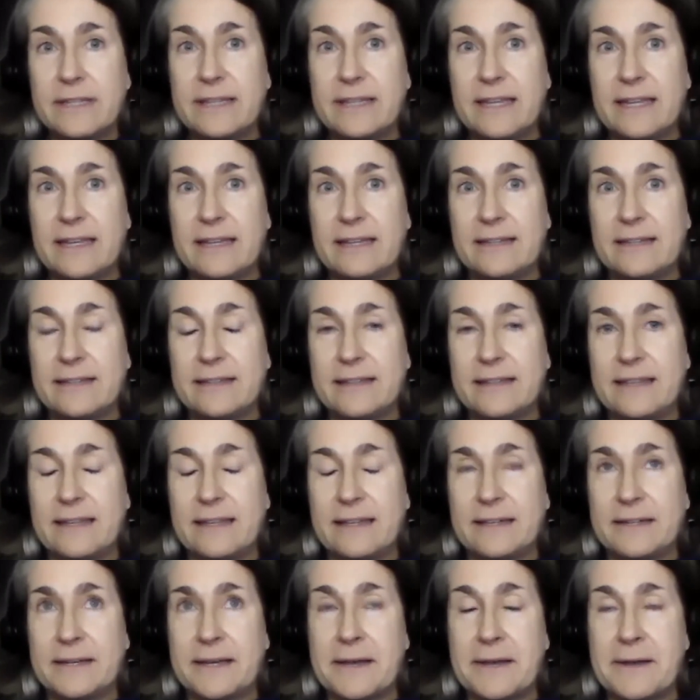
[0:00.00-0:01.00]
the
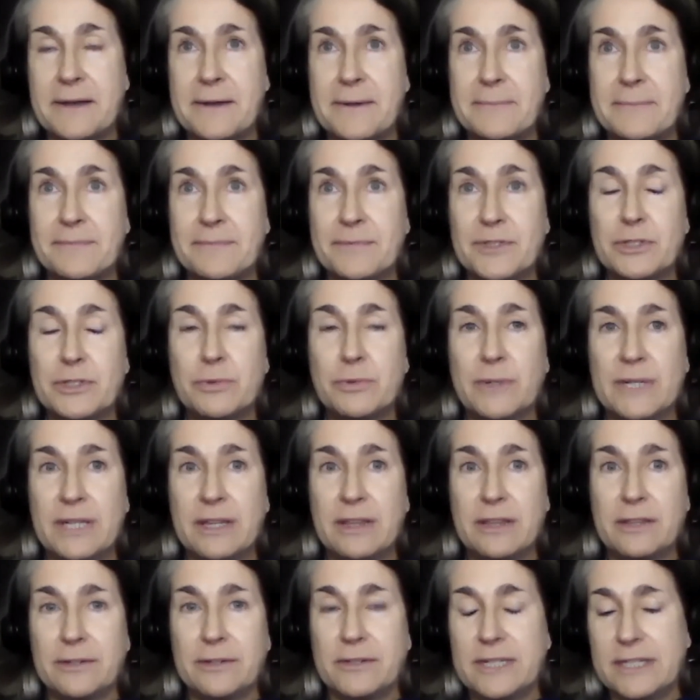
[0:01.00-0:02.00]

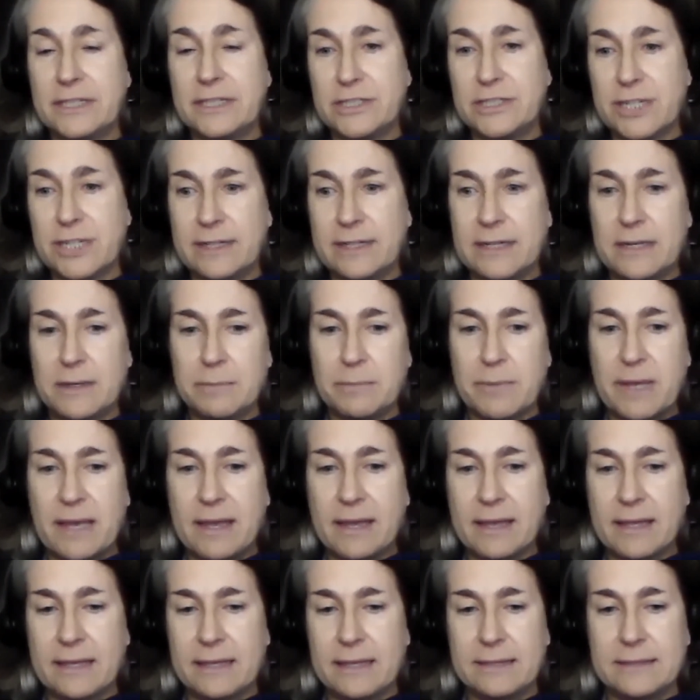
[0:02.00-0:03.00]
2030 agenda
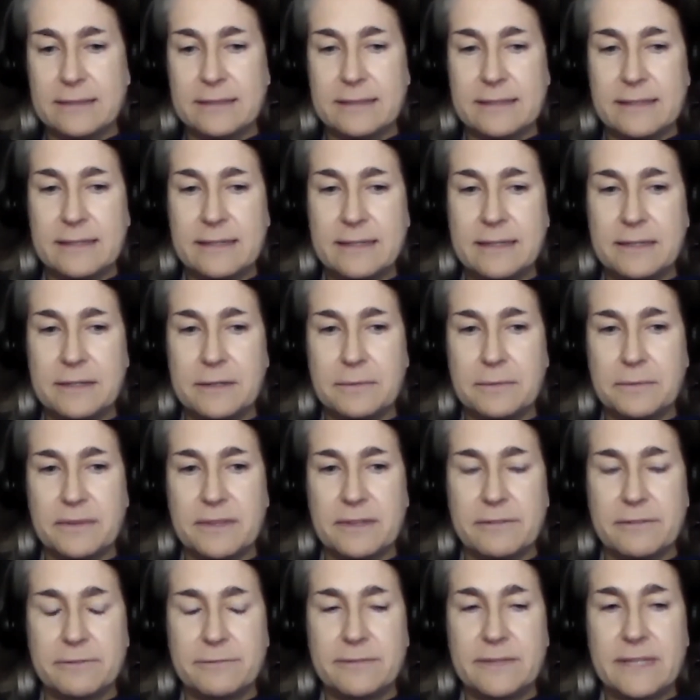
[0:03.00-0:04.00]
back in
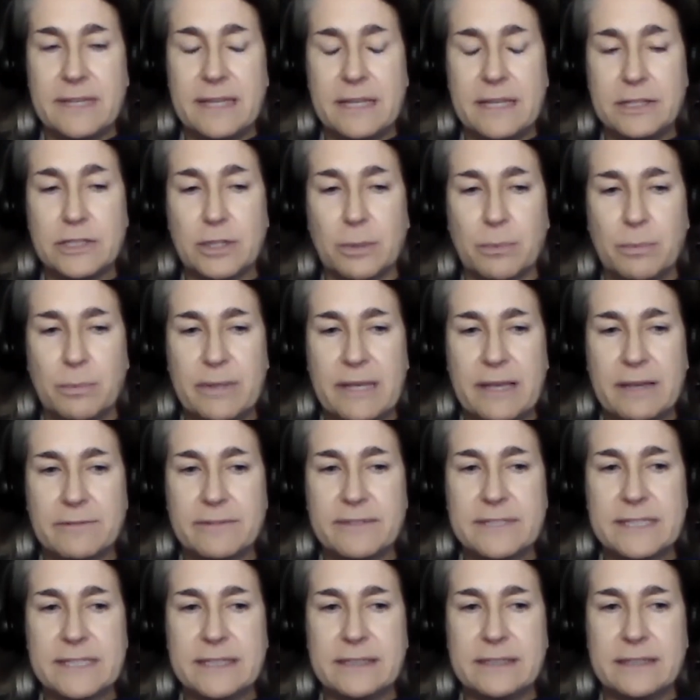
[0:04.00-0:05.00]
the
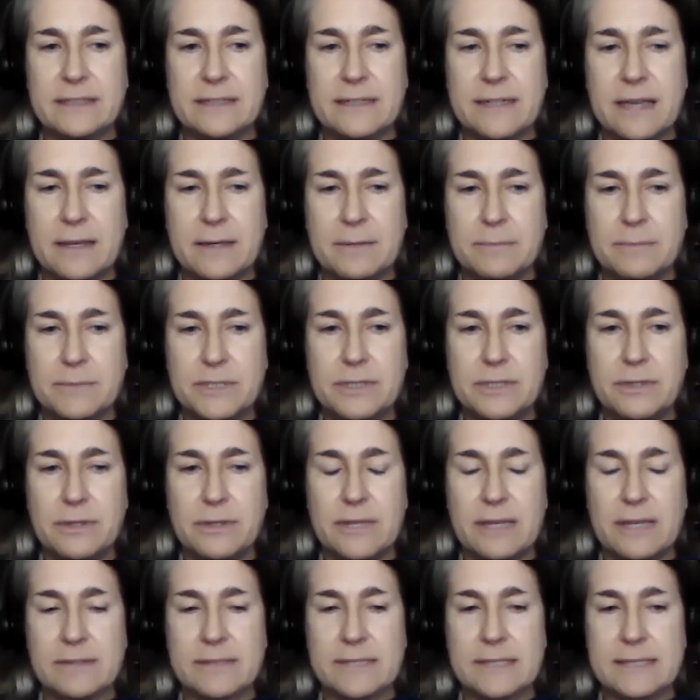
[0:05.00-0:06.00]
HLPFs in
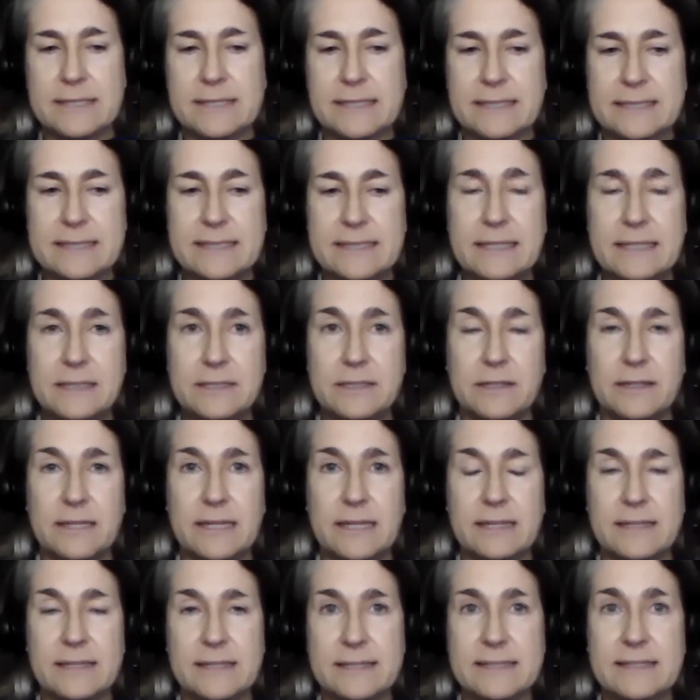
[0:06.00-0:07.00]
2016,
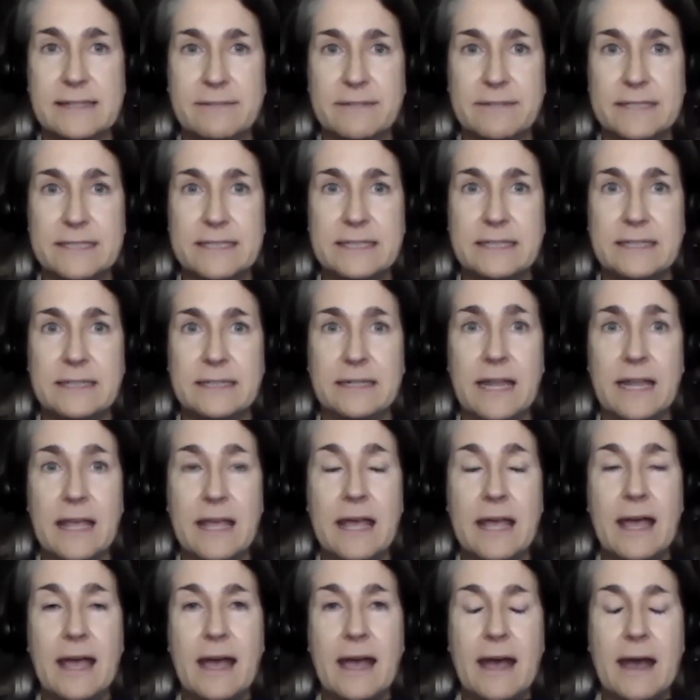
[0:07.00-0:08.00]
2017.
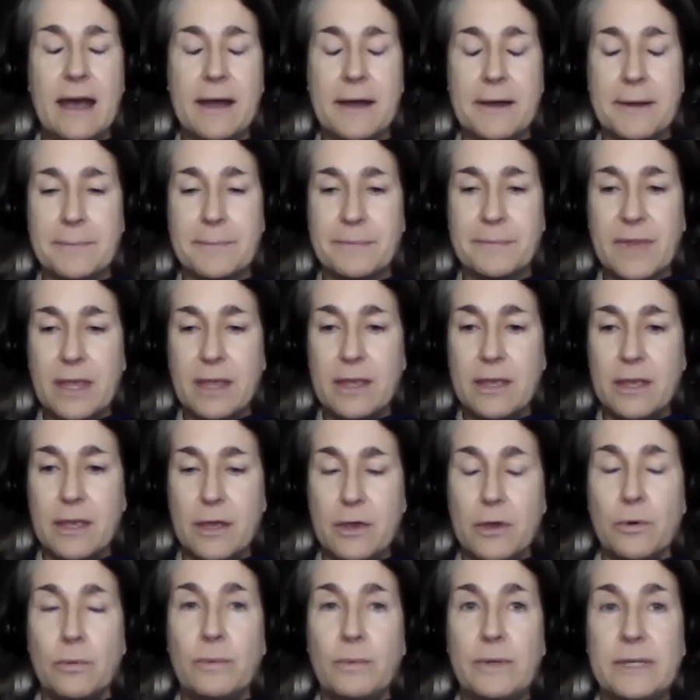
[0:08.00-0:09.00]

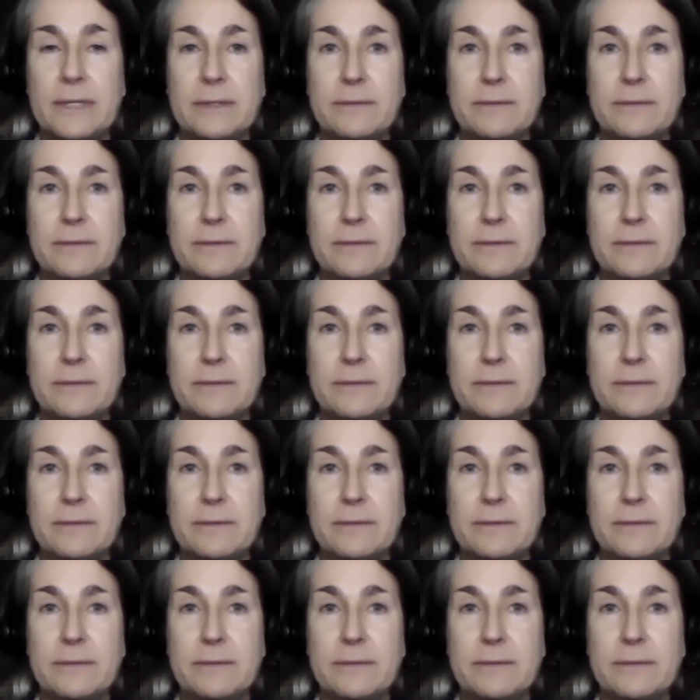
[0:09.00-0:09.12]
We